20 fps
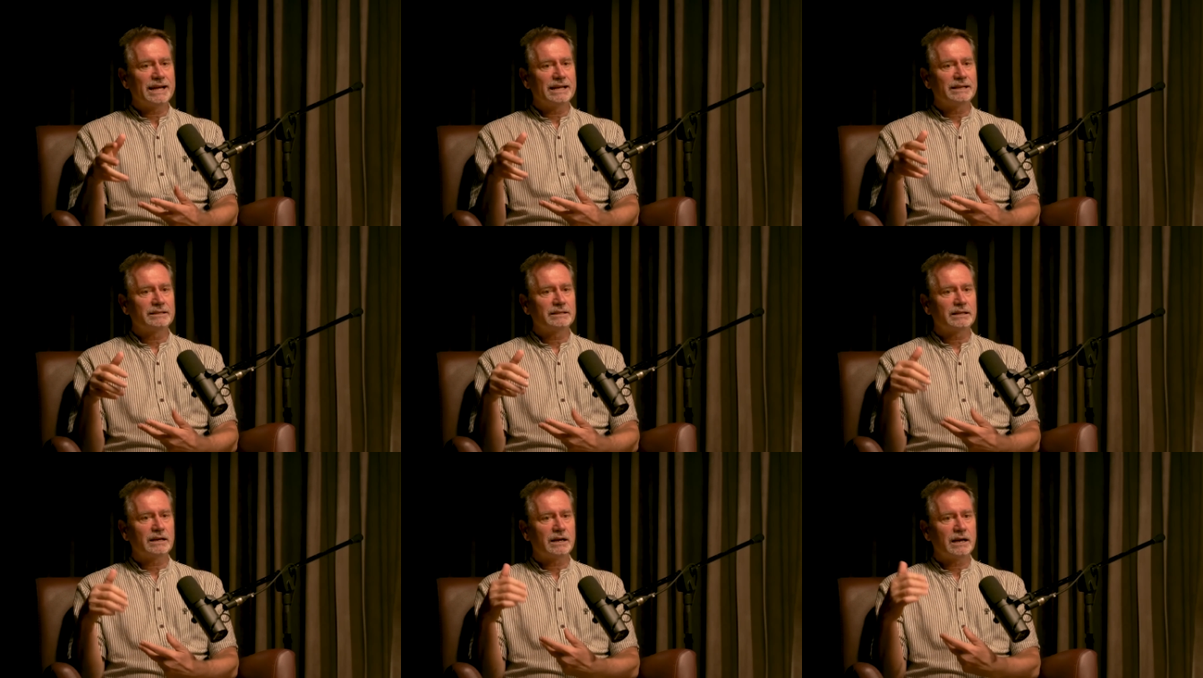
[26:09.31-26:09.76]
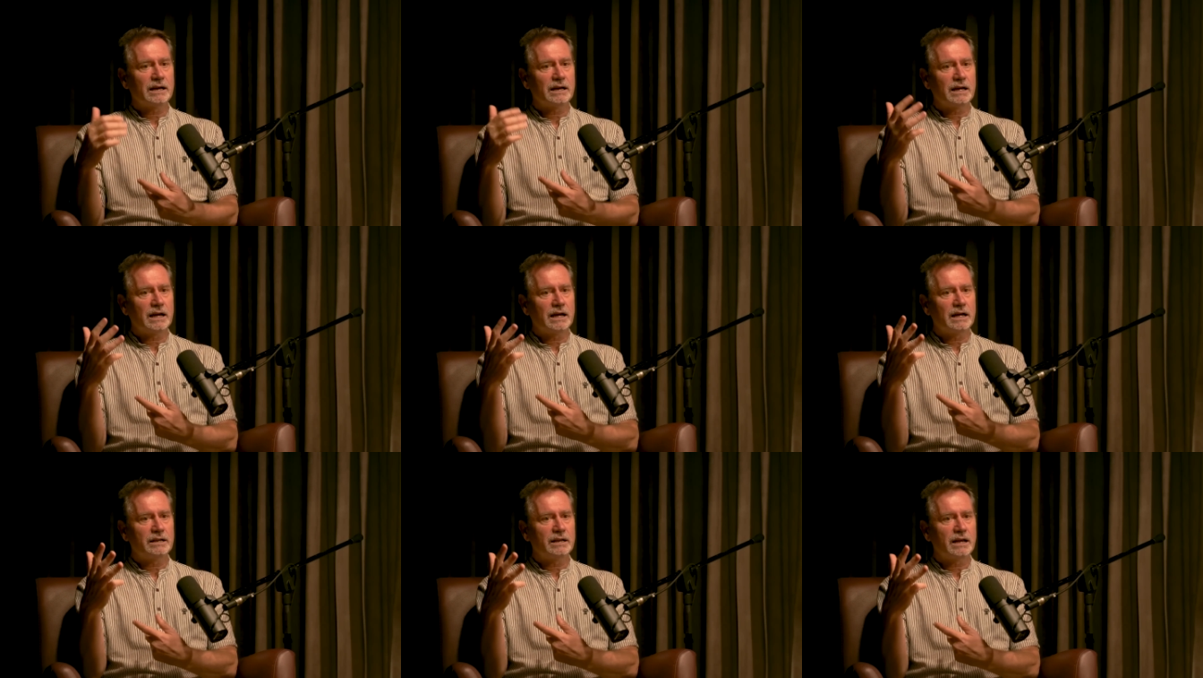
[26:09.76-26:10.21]
And
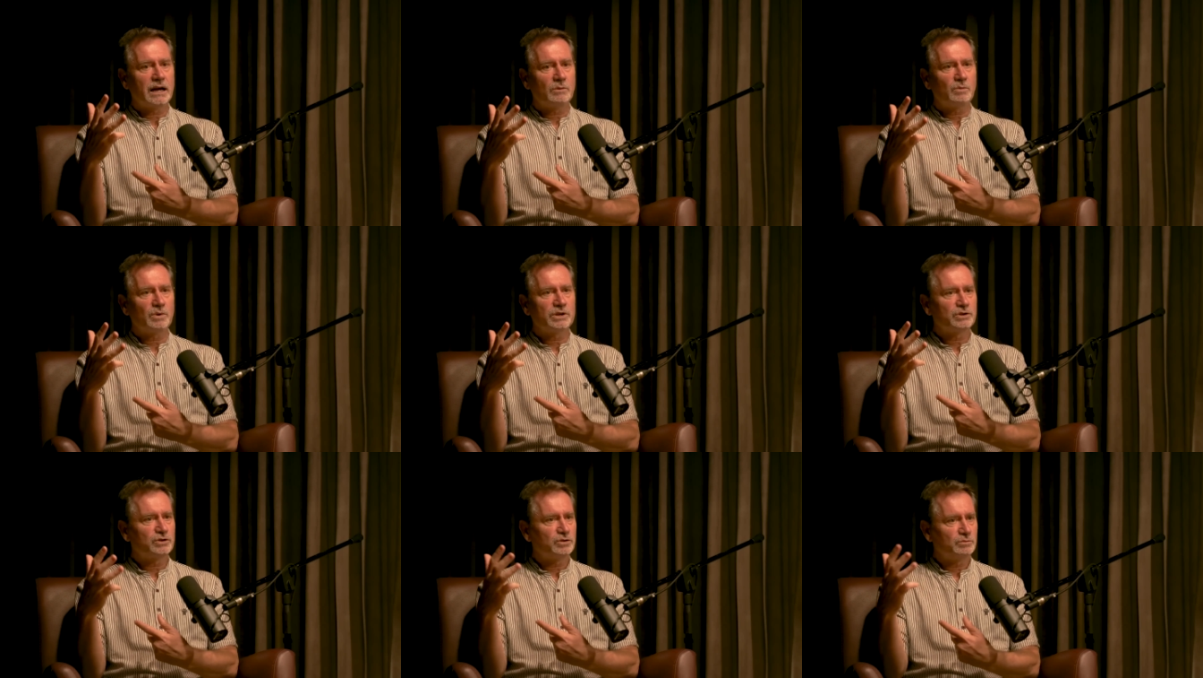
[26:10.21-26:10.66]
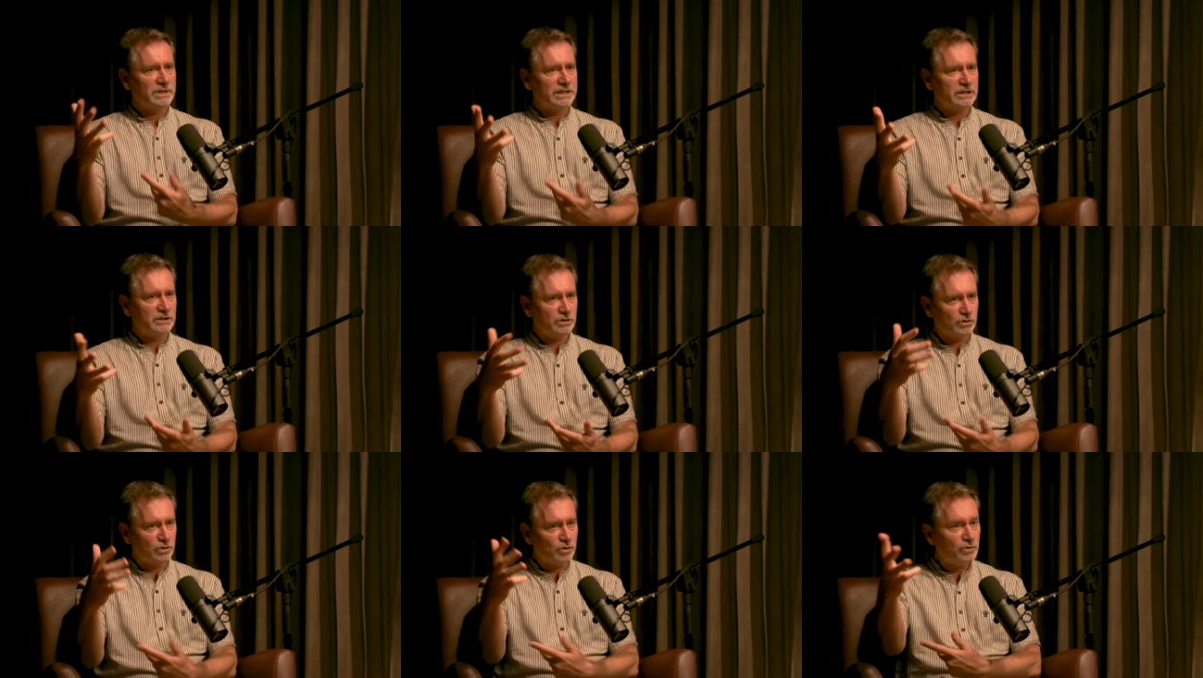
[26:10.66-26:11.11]
I wanted to
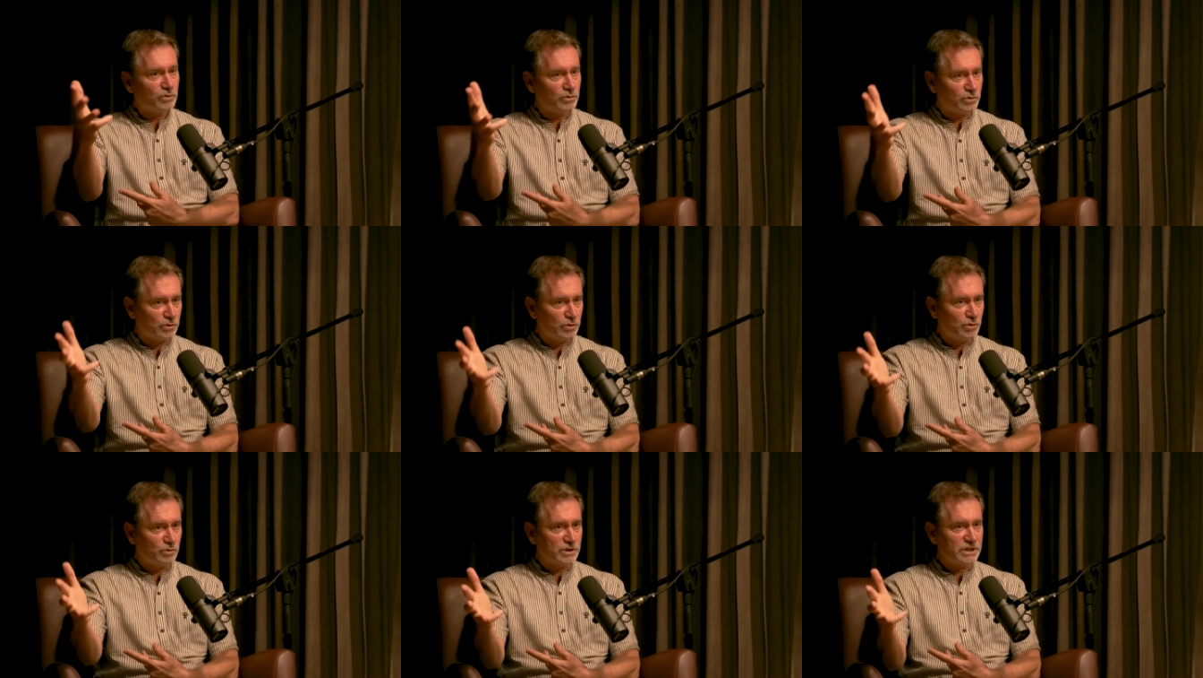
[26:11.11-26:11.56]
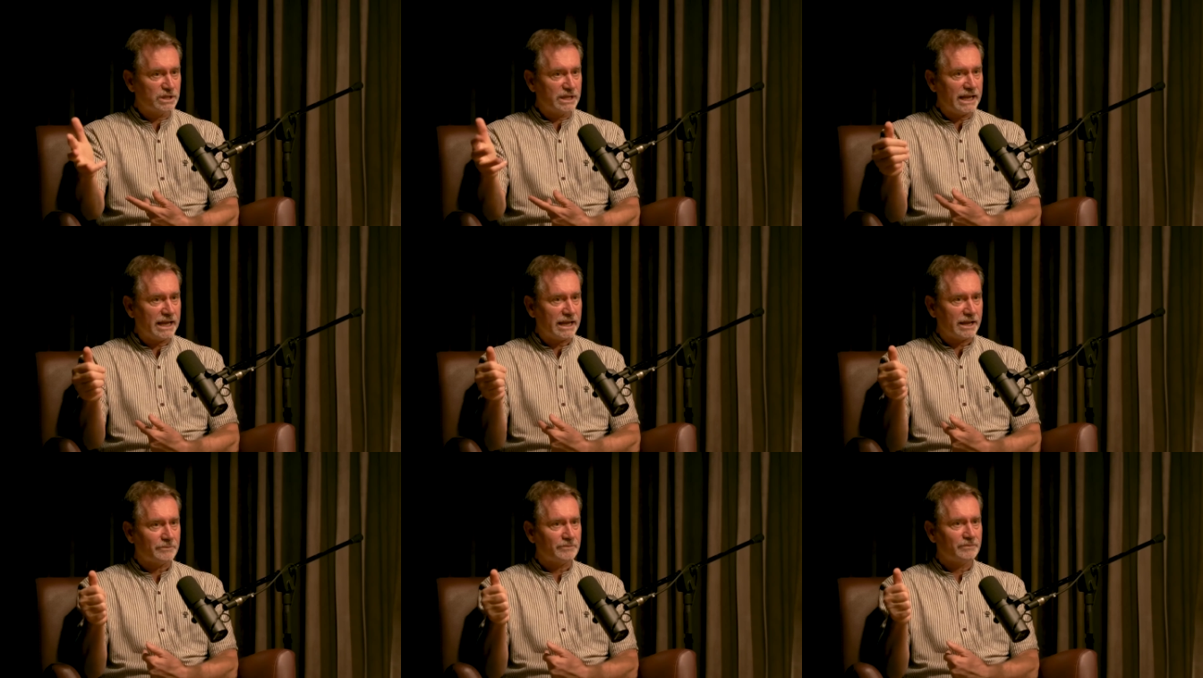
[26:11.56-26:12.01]
meet the guru who was
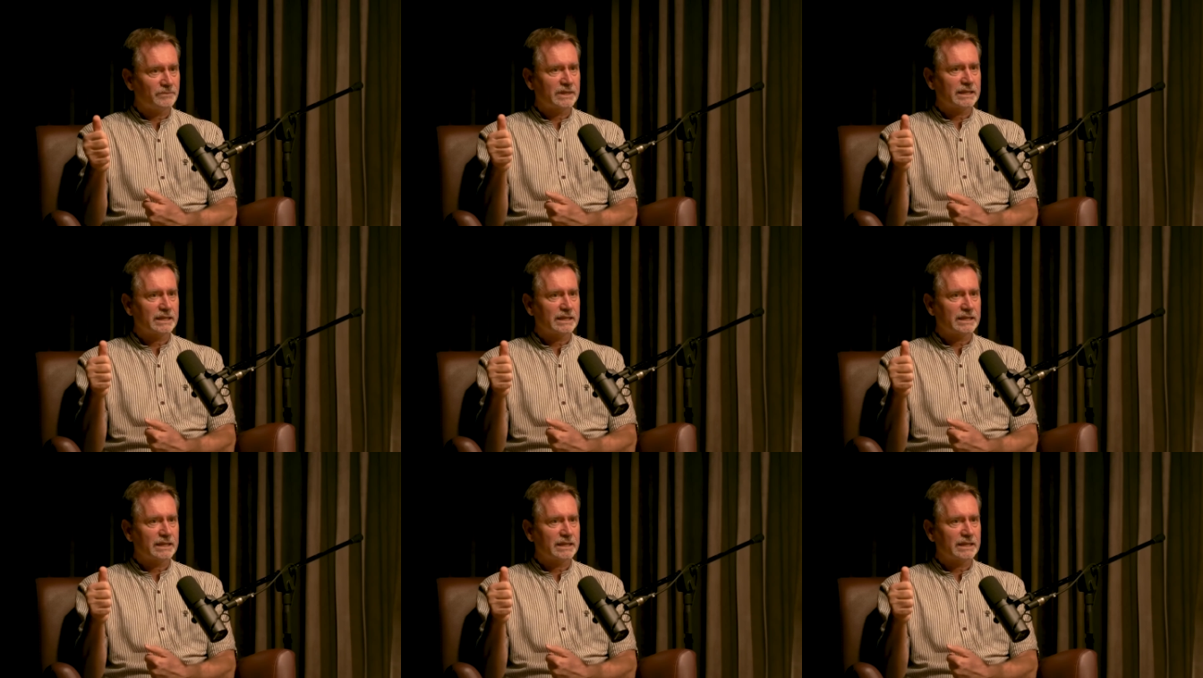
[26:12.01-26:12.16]
there.